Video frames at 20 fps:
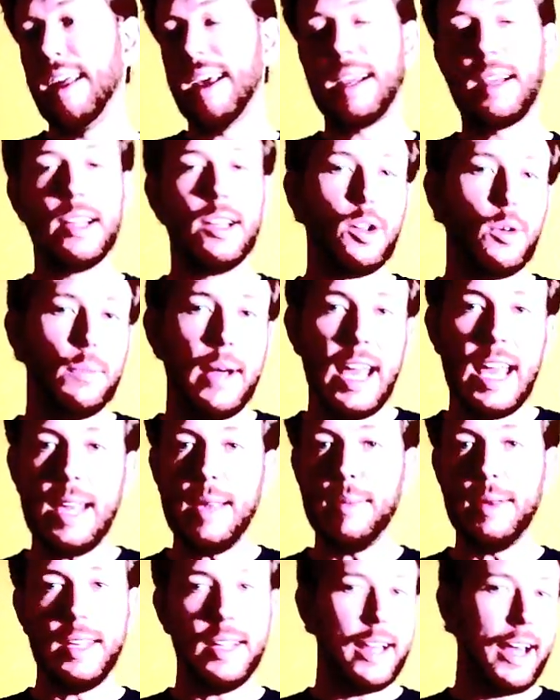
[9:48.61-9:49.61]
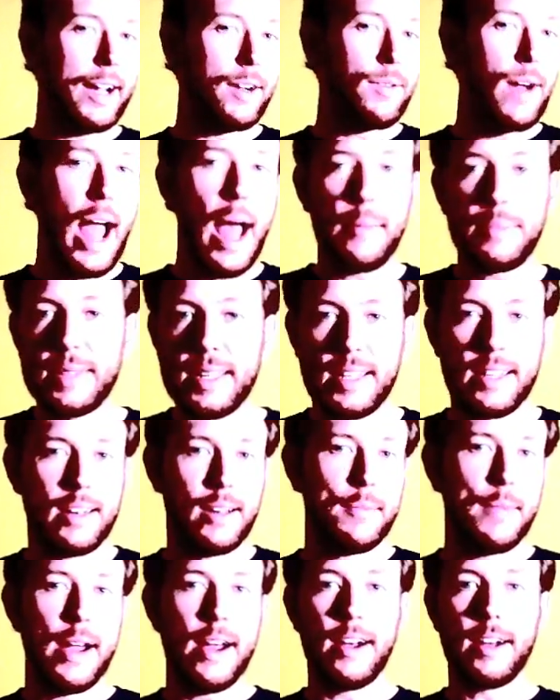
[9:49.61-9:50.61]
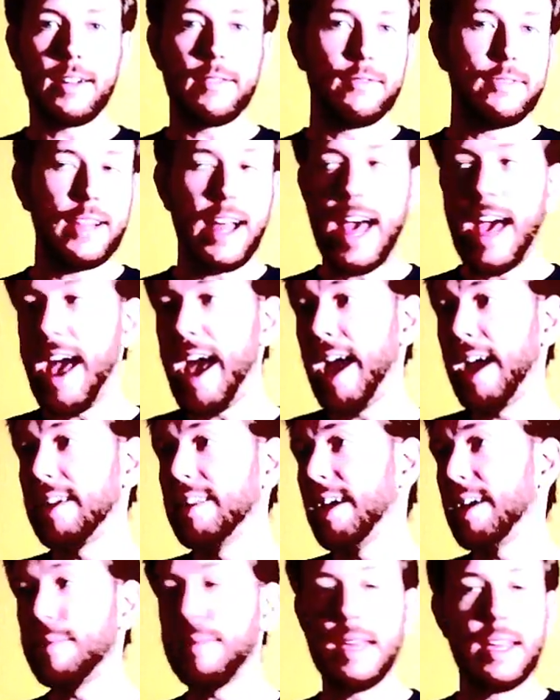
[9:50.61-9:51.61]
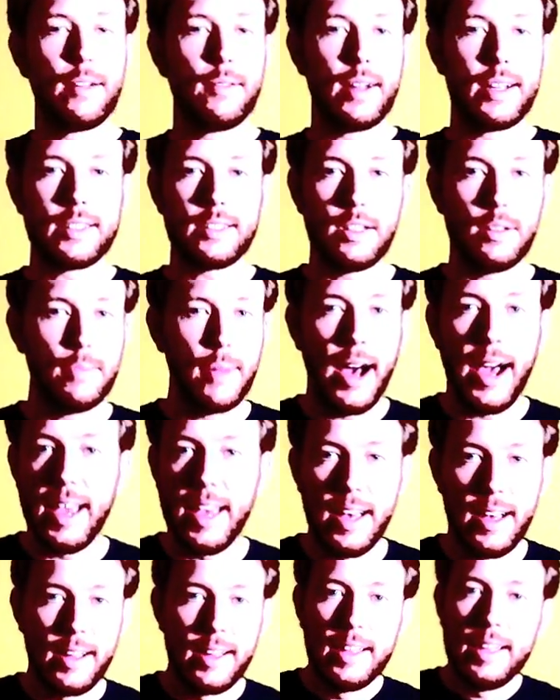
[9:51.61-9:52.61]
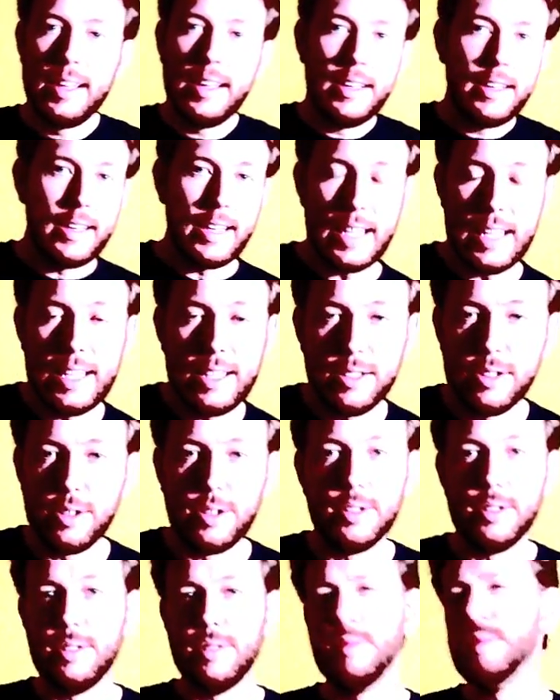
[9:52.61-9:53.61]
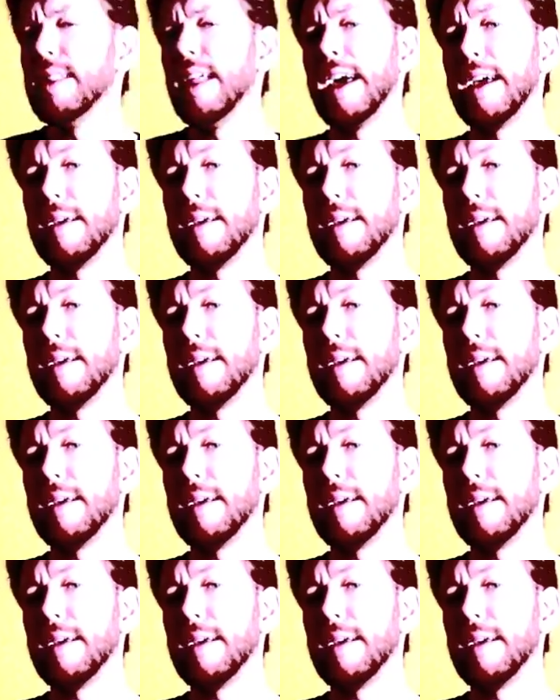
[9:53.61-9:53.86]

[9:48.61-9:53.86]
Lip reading: a little baby wrapped in an American flag, like being rescued by a eagle with